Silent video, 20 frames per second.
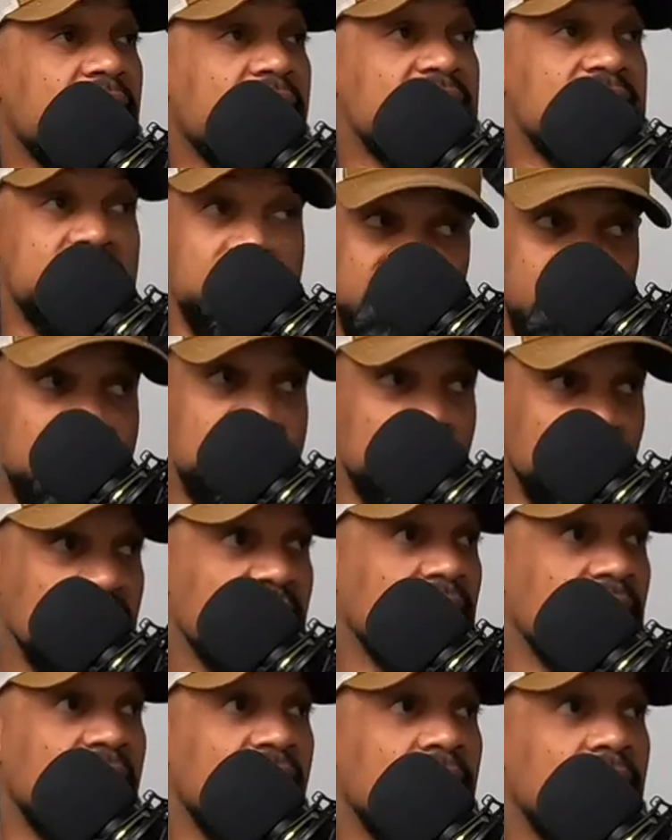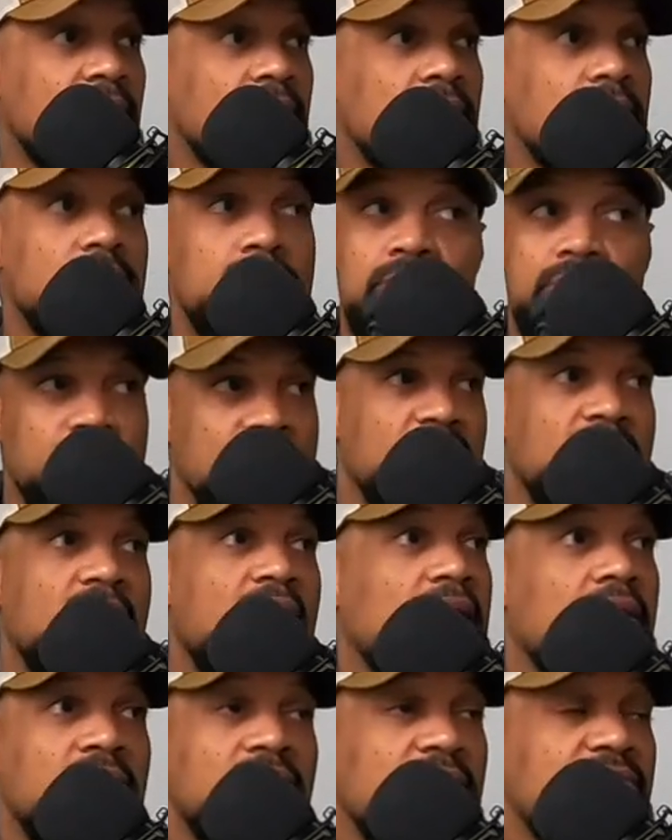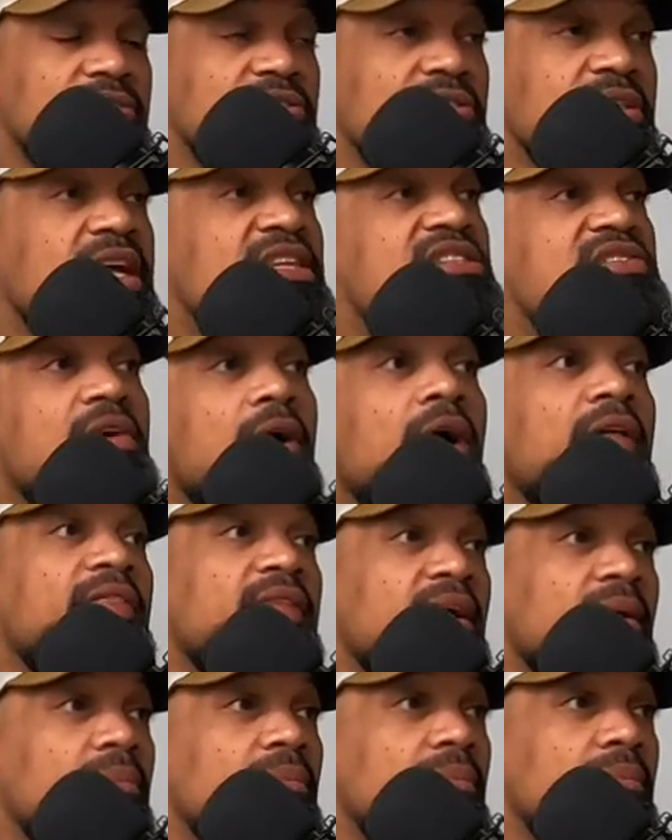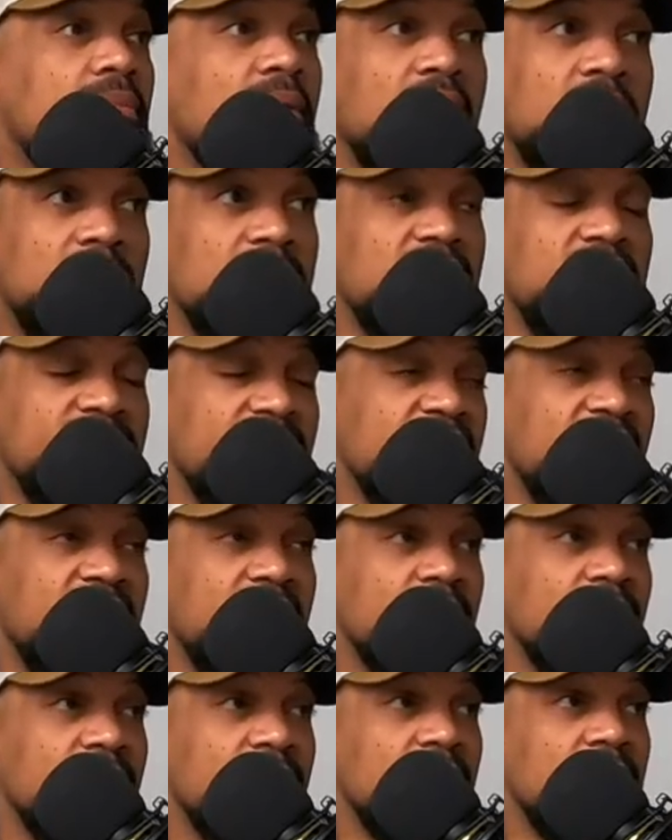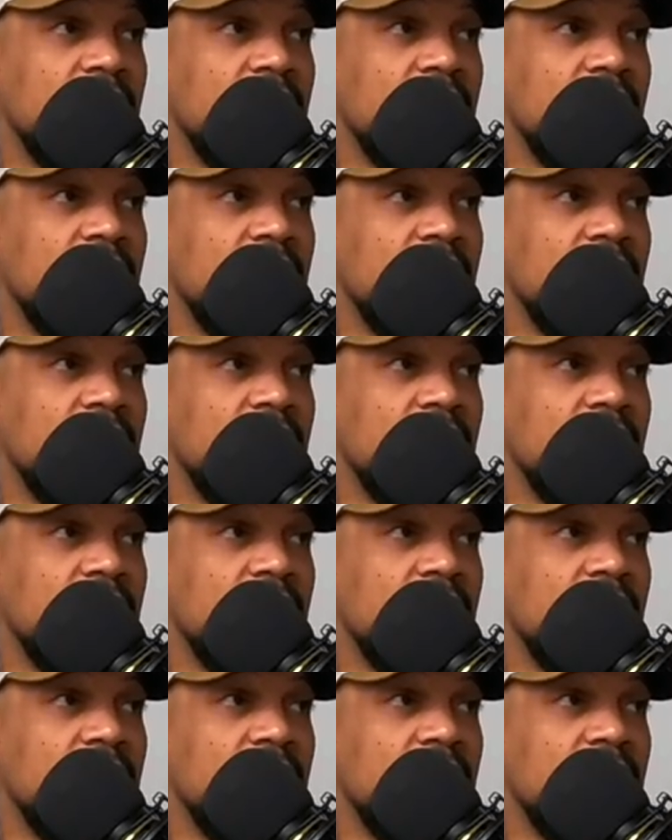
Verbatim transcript: likes it and that's what they like, then I don't give a shit. That's on them. I don't get damn.